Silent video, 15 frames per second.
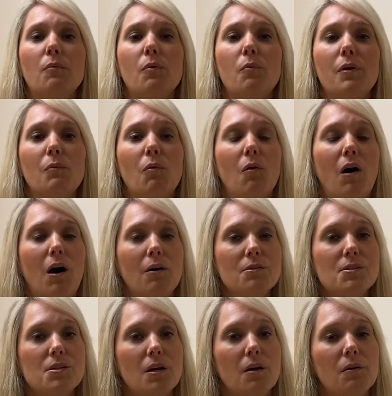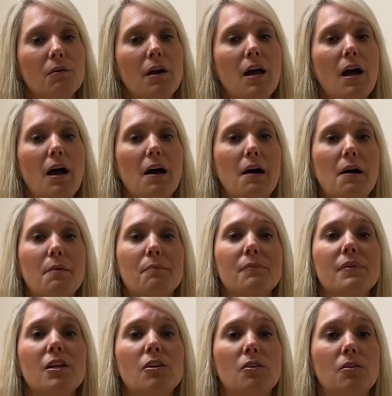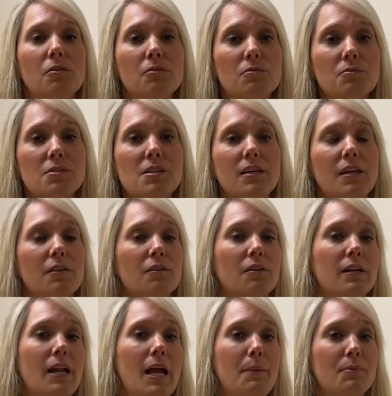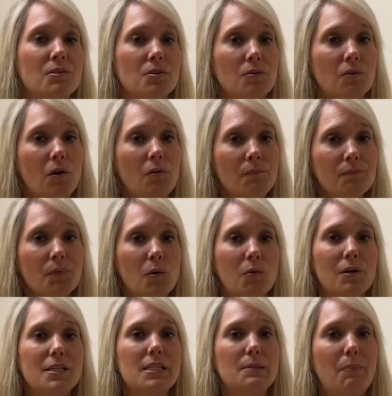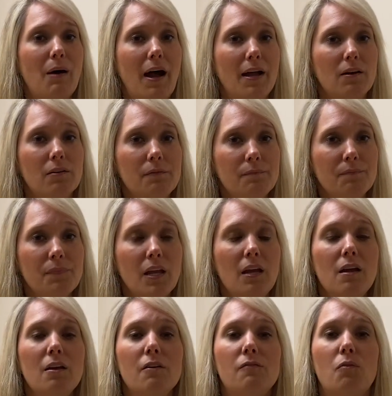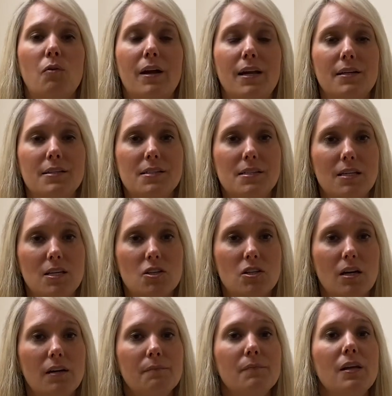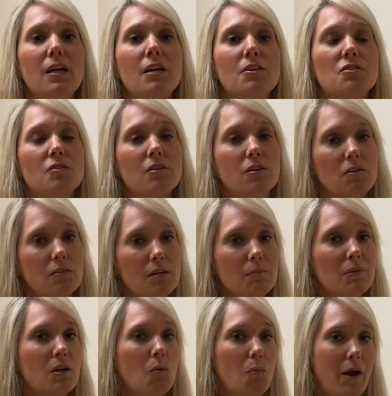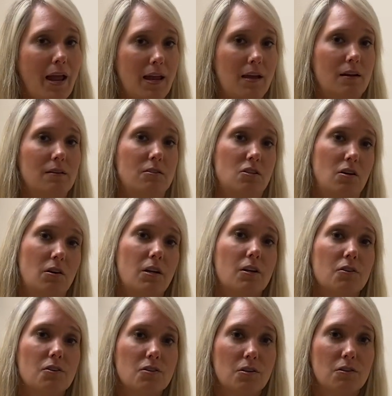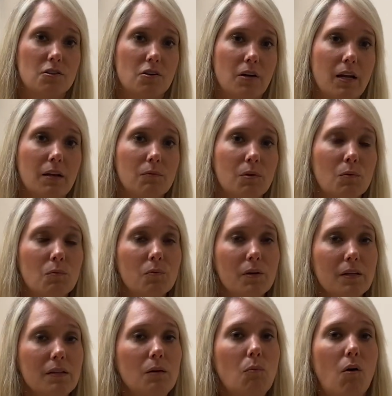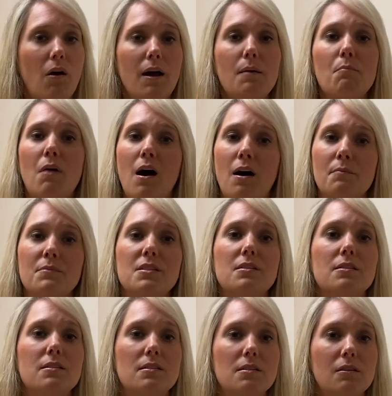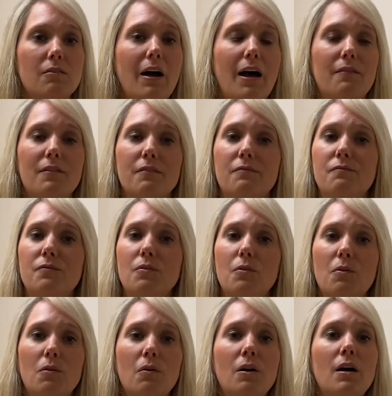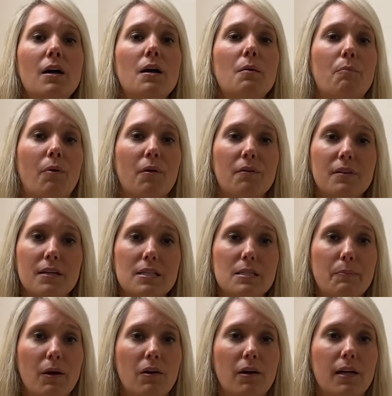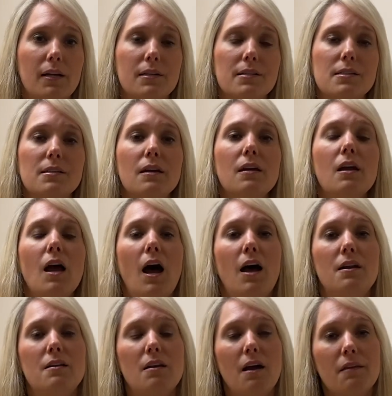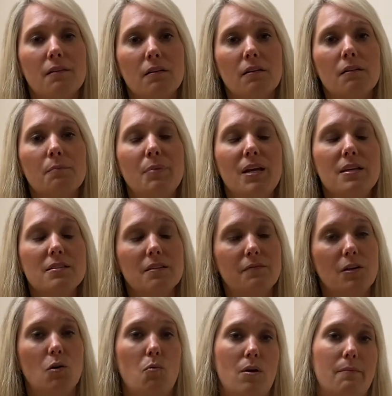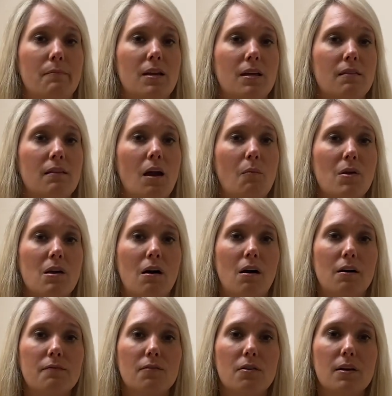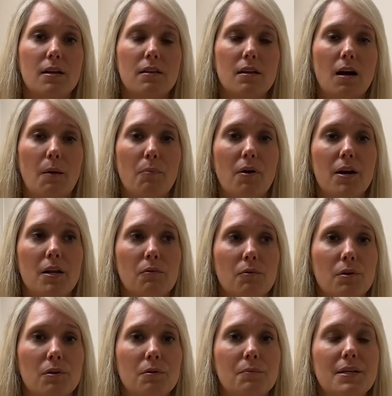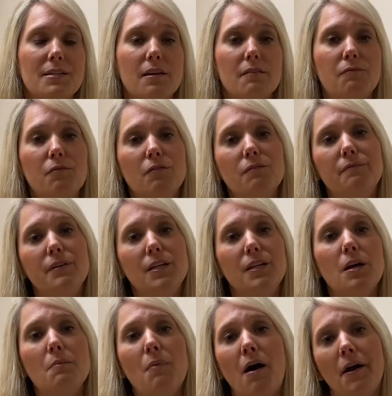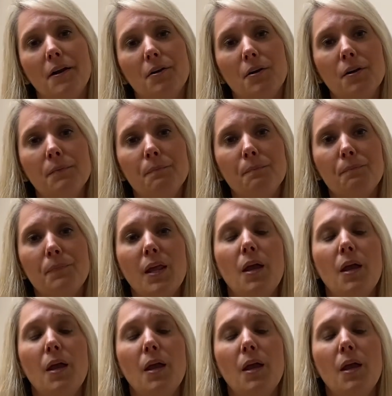We will also use either an epidural or a spinal for anesthesia so that you can be awake during your surgery. We really want moms to still have a full birth experience. Another piece of equipment that we offer in the operating room is a full video monitor.